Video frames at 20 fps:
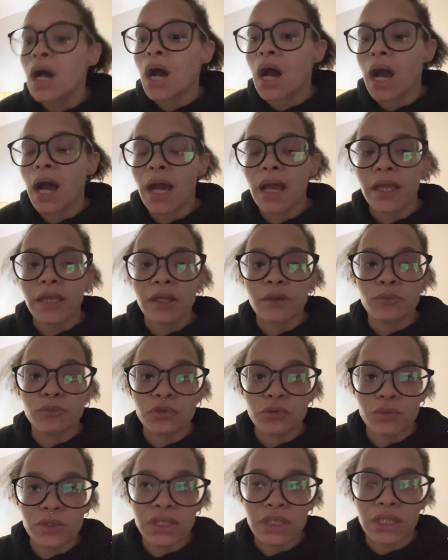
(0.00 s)
I am
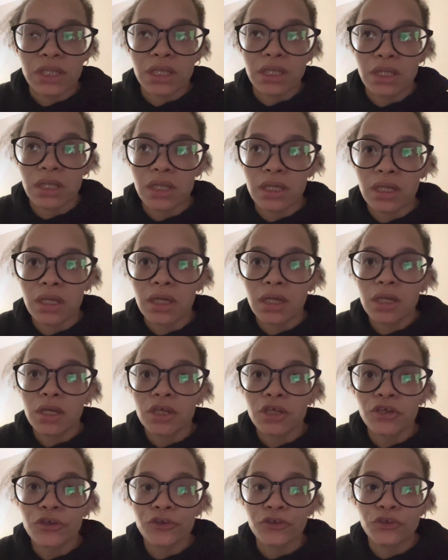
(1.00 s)
reading
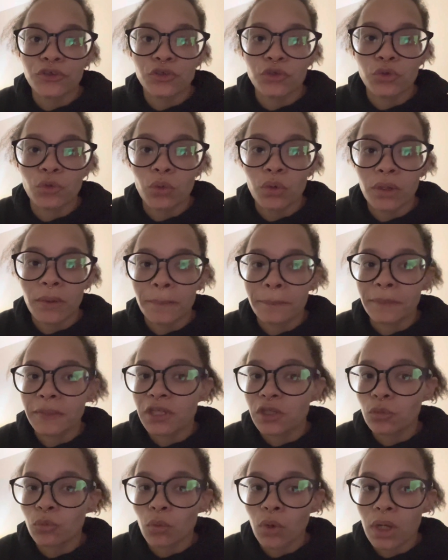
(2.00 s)
You're a
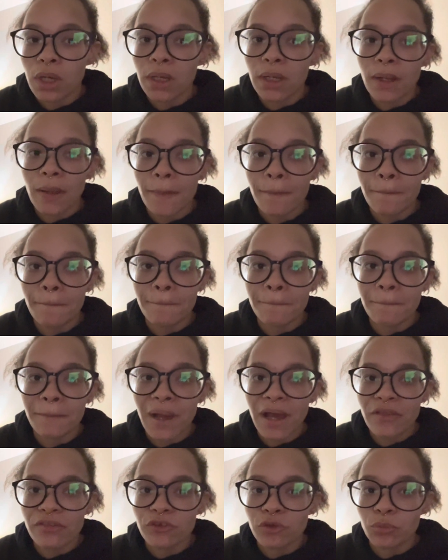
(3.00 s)
Mean One,
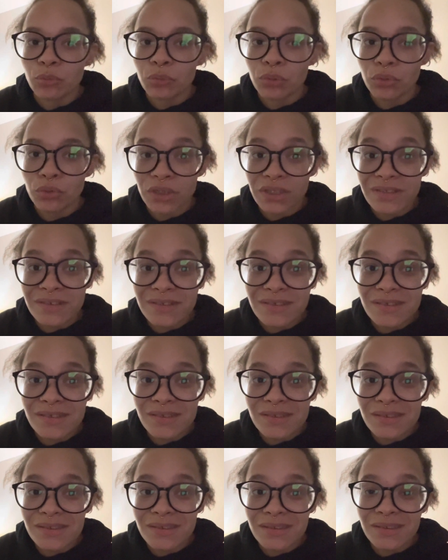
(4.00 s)
Matthew
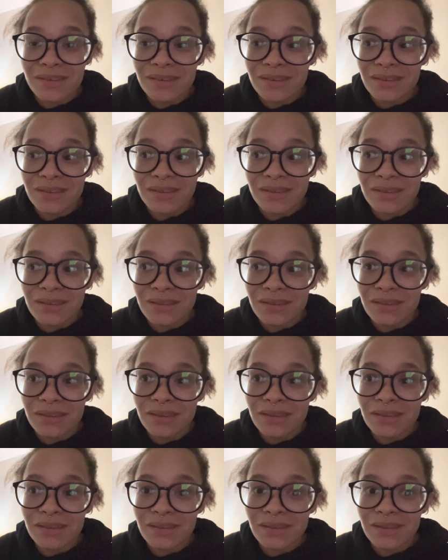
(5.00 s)
Prince,
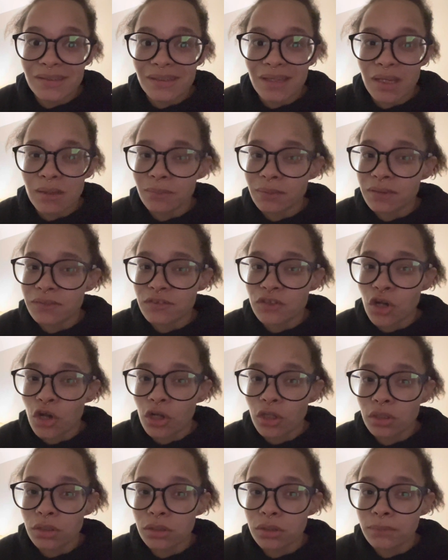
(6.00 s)
I believe it's
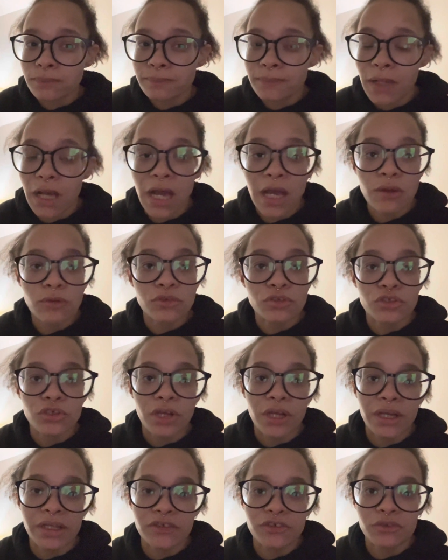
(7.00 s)
called. I will
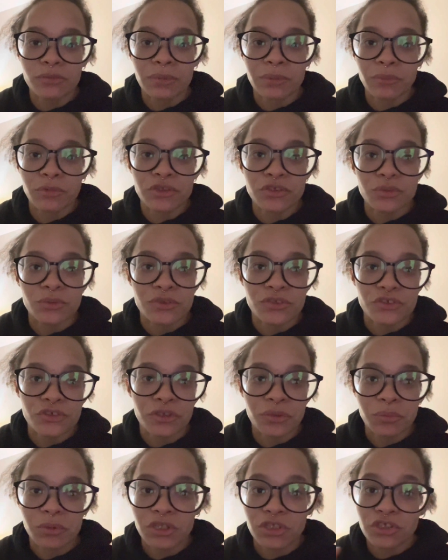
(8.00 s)
try to remember to insert a
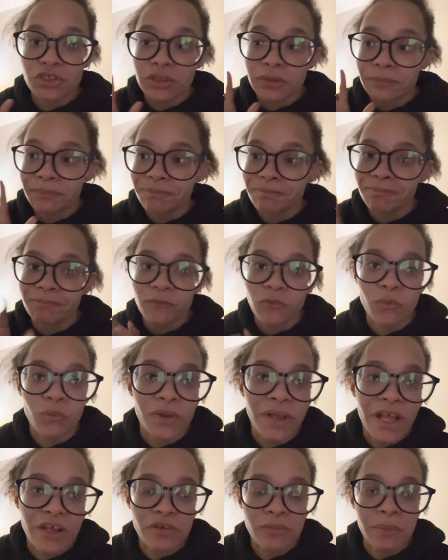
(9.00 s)
picture. Will
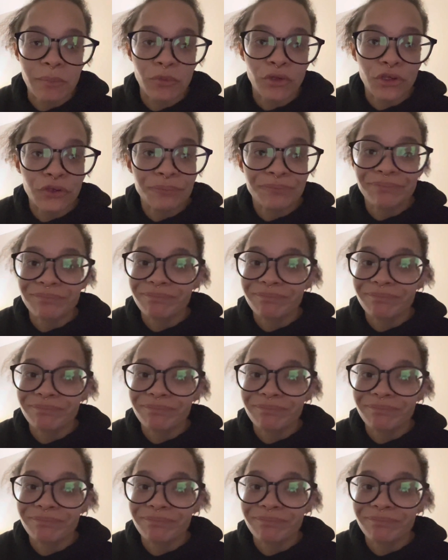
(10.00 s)
I remember?